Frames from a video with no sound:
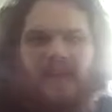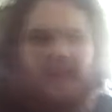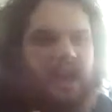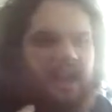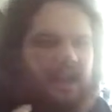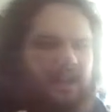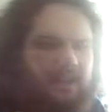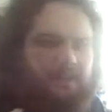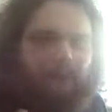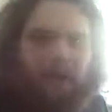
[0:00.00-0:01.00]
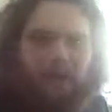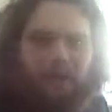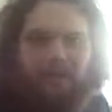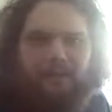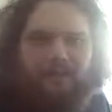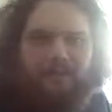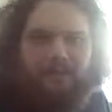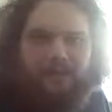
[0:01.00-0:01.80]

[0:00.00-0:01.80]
and a poem